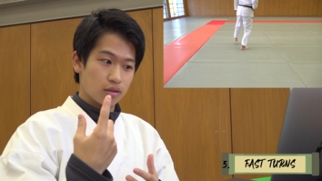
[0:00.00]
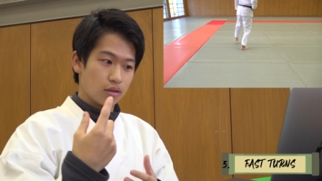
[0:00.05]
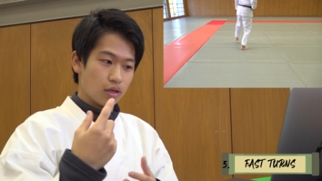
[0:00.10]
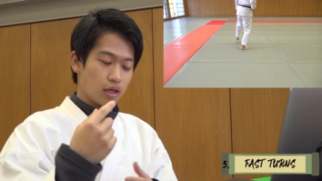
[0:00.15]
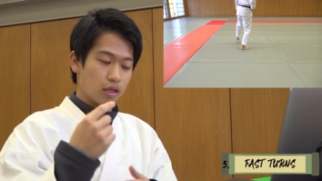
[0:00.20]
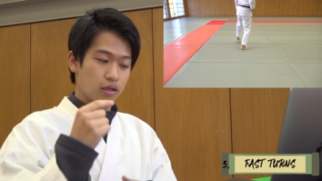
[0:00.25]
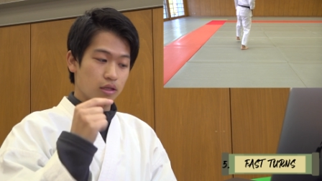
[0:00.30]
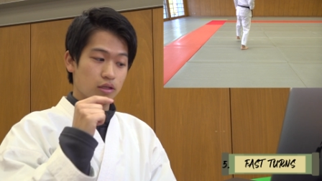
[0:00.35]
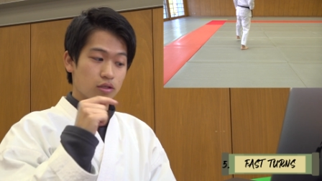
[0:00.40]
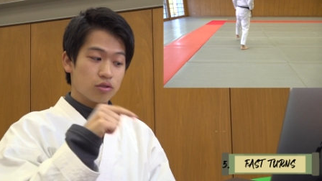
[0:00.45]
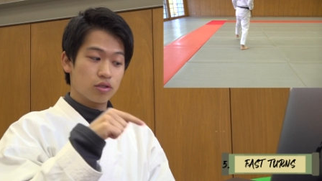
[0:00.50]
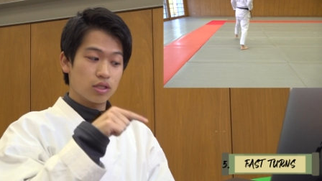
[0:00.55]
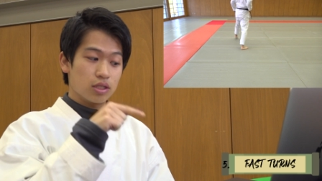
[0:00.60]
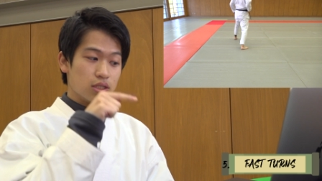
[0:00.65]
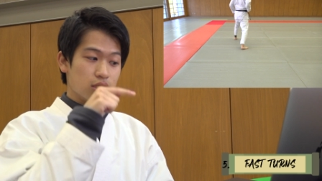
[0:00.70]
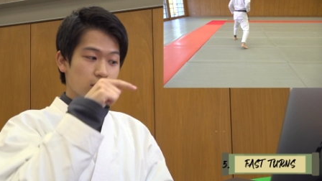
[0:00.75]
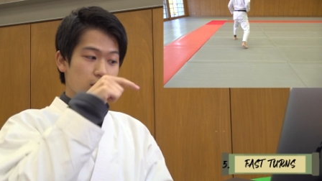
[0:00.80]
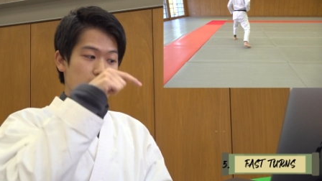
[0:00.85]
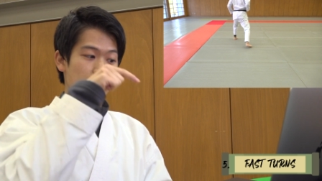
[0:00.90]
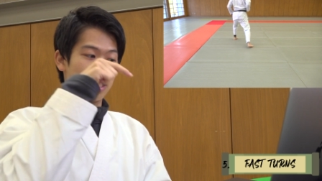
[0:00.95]
I think you can
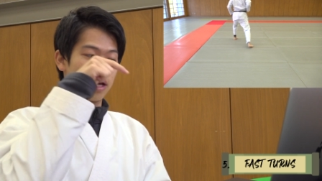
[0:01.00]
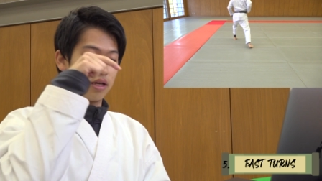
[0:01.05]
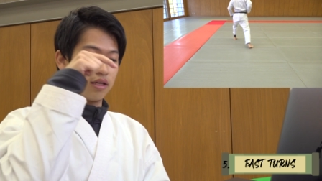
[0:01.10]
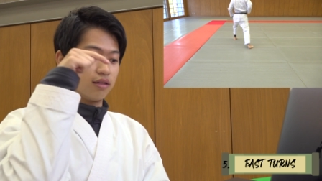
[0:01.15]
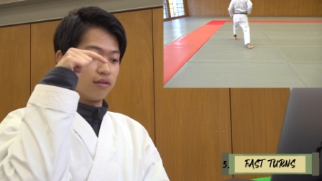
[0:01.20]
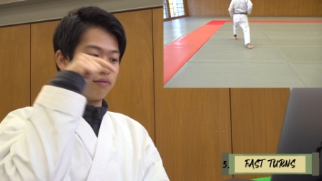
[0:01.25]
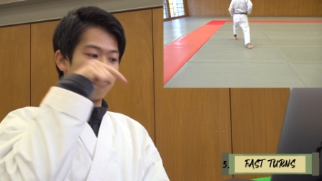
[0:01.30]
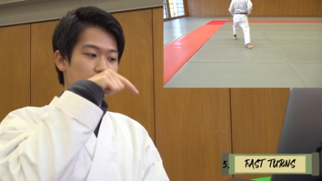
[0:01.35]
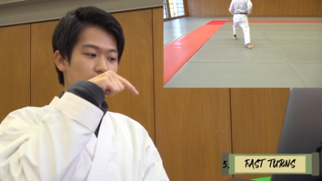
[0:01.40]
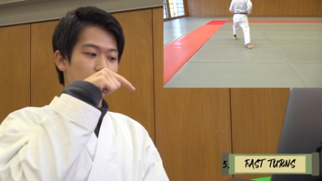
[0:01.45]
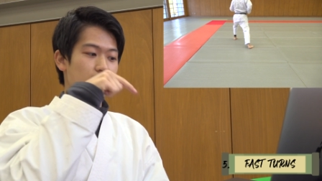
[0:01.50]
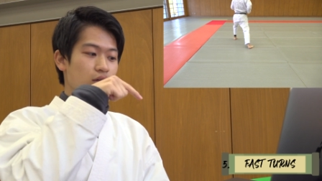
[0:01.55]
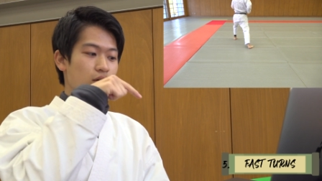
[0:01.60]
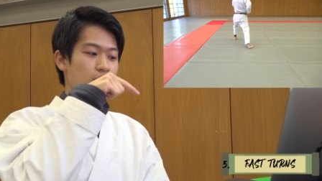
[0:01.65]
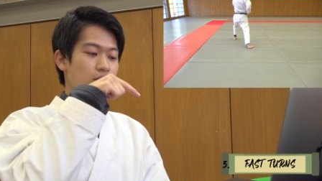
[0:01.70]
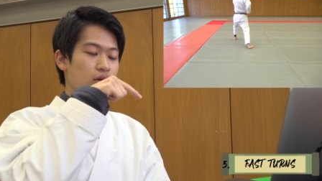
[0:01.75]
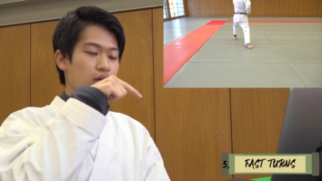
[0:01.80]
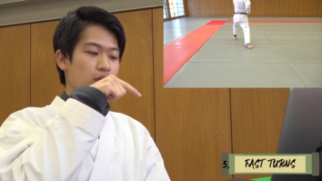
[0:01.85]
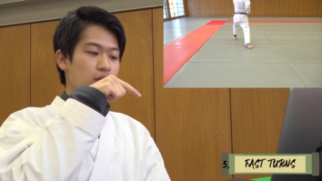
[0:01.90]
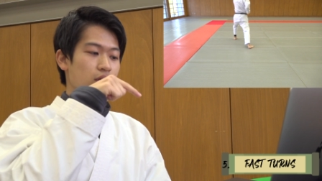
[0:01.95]
see that in the video
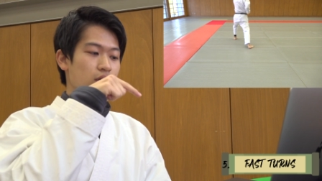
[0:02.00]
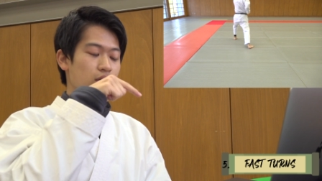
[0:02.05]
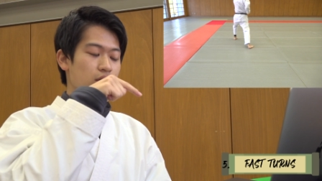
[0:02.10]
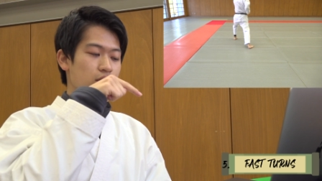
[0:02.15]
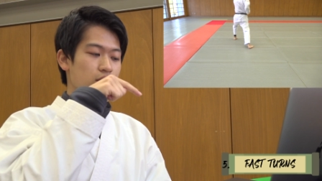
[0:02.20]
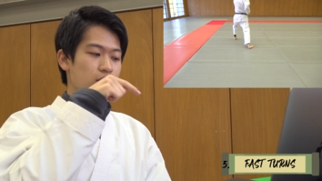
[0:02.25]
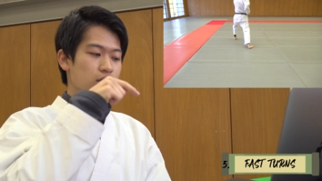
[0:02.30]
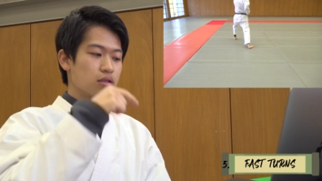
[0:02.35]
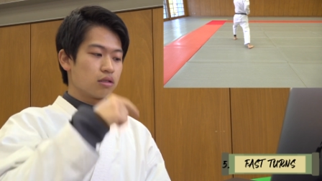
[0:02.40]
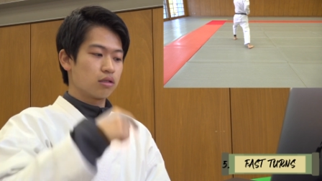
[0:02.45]
right here.